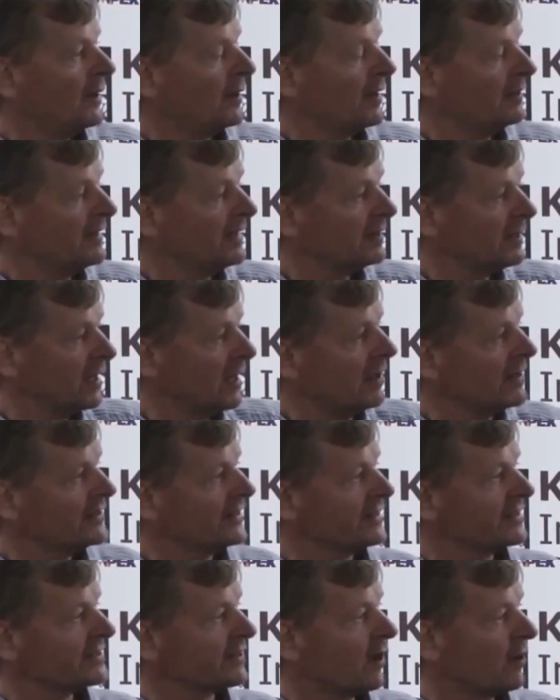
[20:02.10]
And I think the
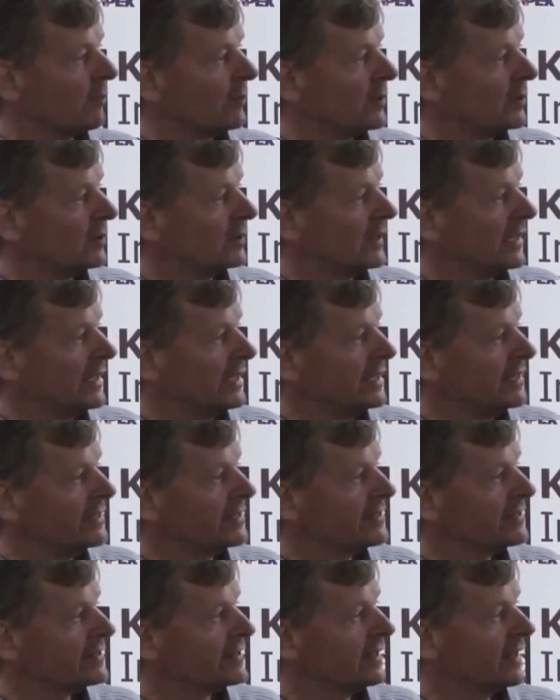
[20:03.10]
last example
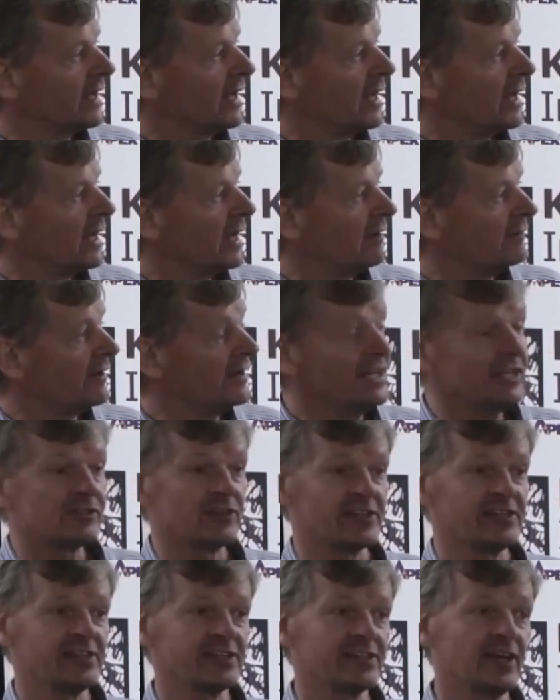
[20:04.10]
is a very
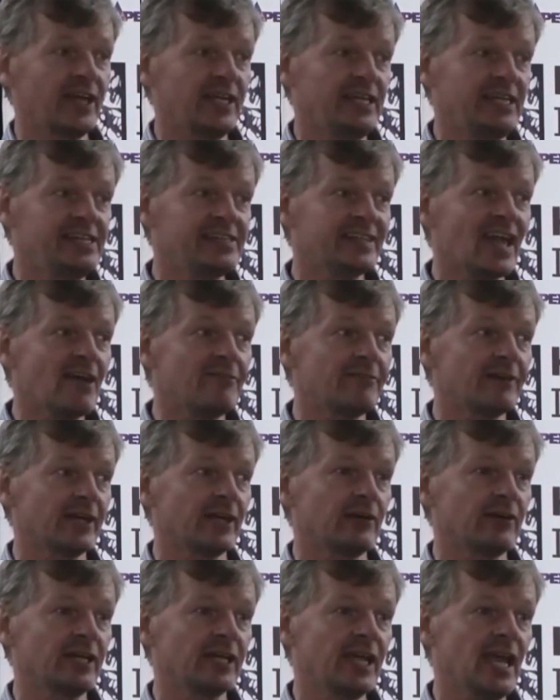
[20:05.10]
interesting site in East
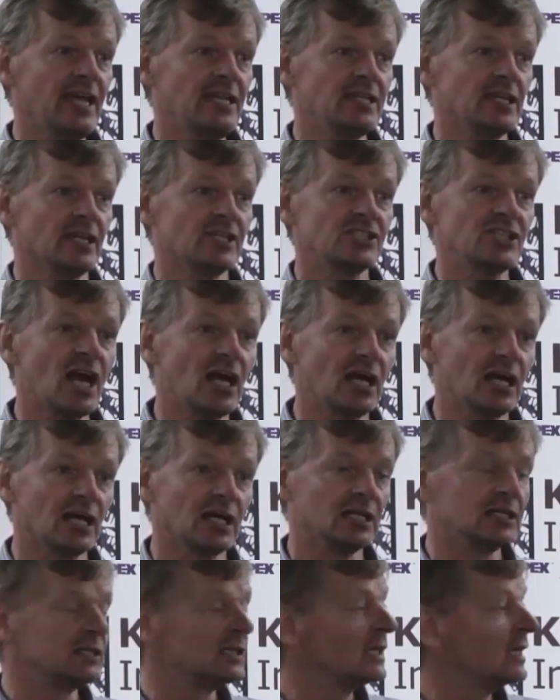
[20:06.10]
Africa, in Kenya,
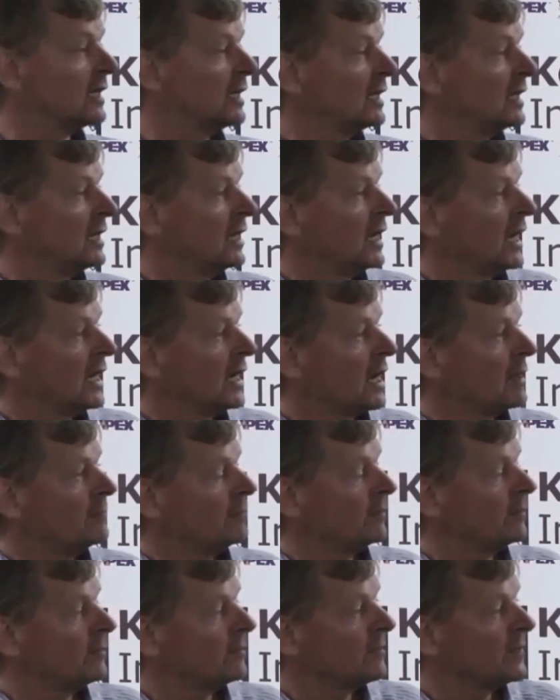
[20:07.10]
Shanga. And
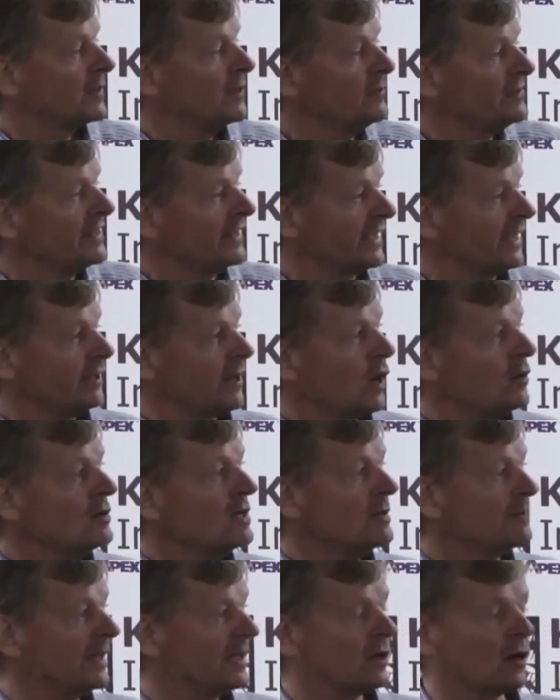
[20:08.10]
I'm using it
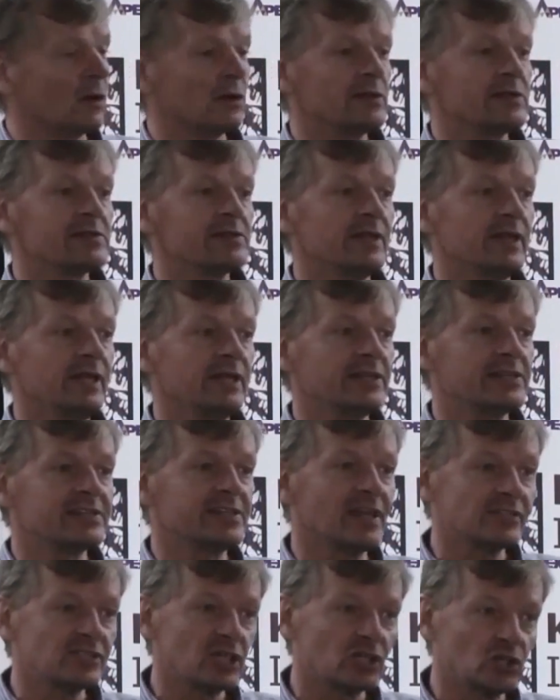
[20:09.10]
only because it's
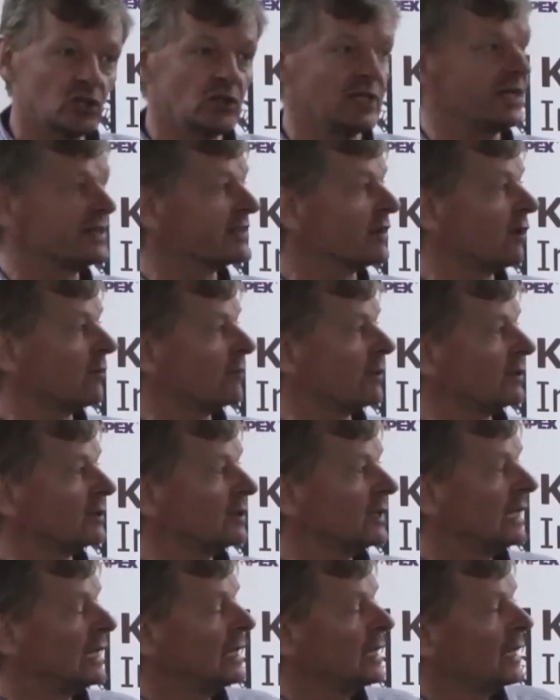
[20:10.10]
such a good example.
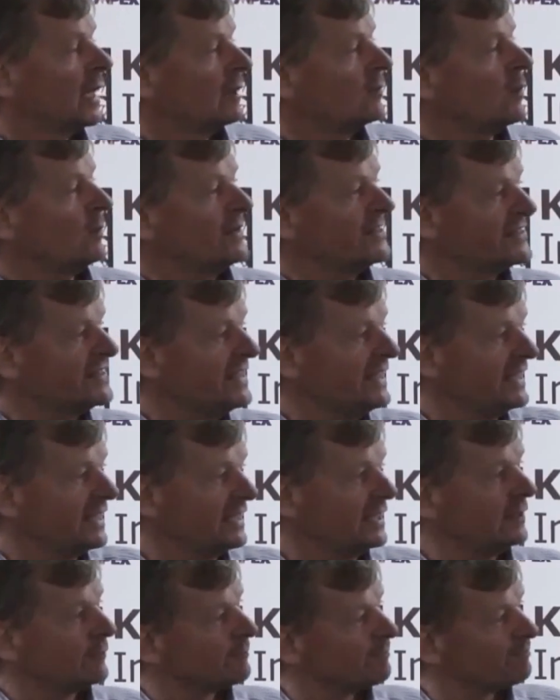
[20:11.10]
And what we
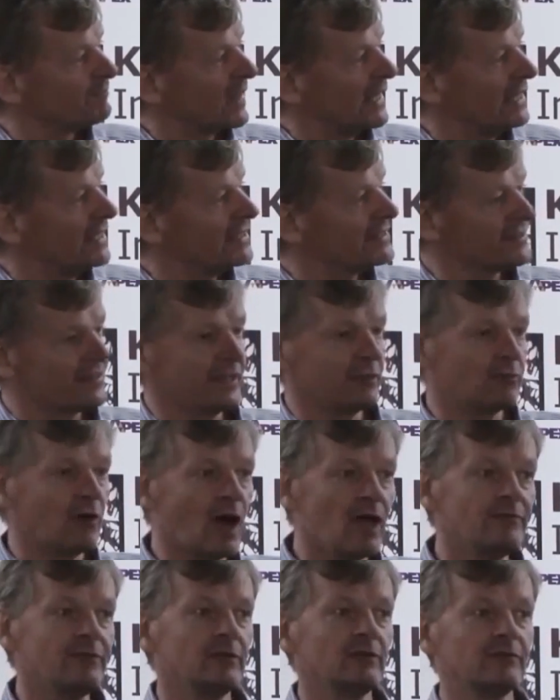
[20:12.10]
see is the
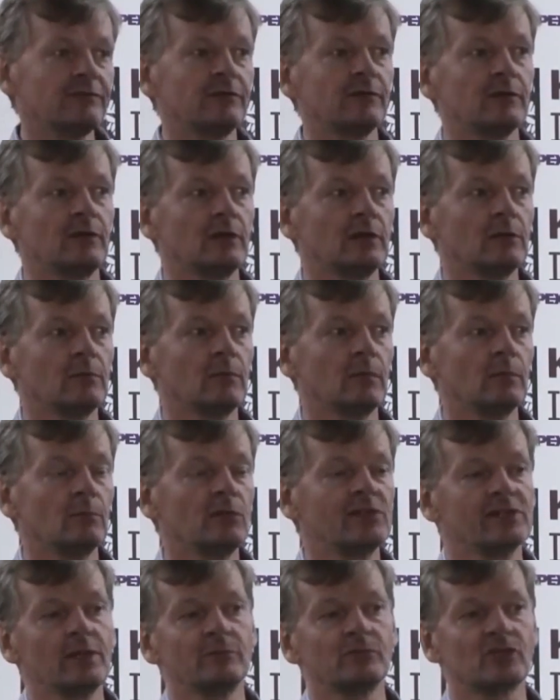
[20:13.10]
arrival of
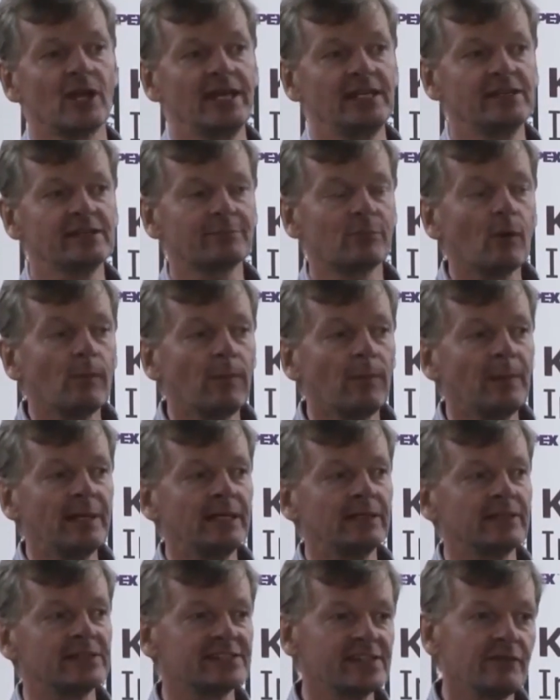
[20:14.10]
Muslim traders,
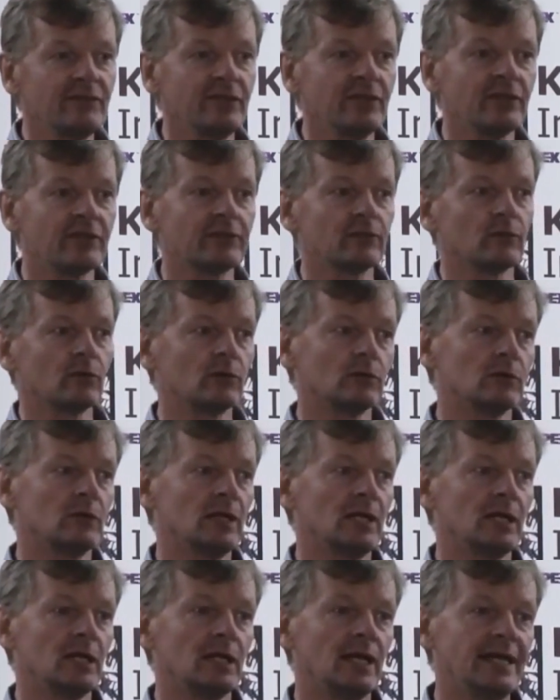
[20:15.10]
probably in the 7th
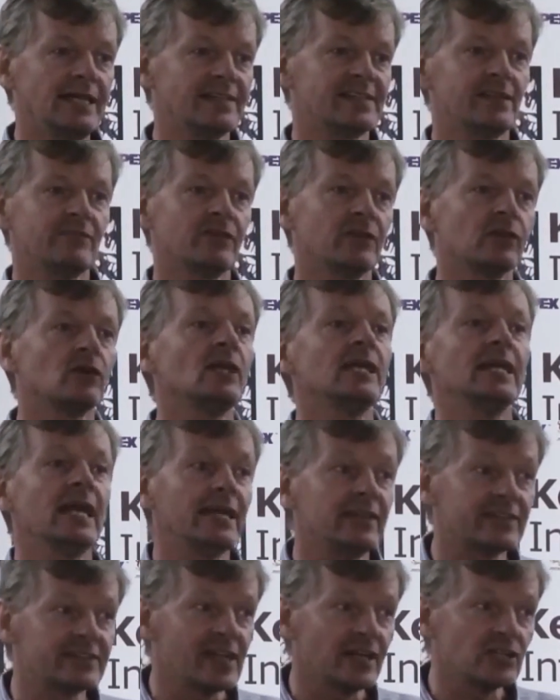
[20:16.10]
or late 7th,
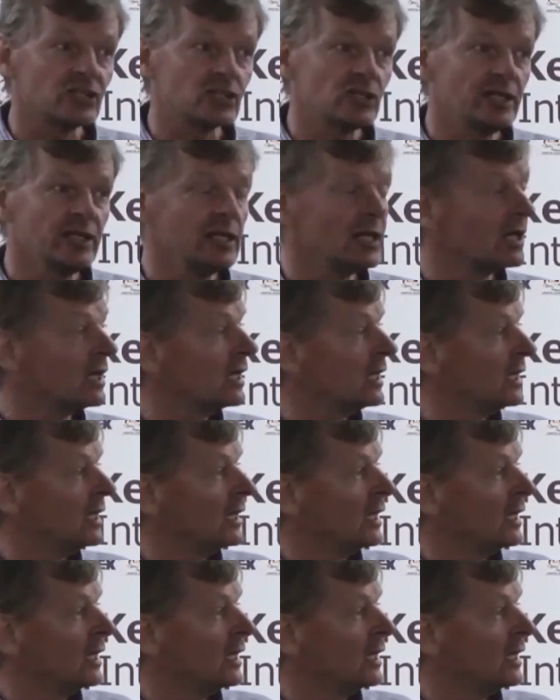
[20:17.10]
early 8th century,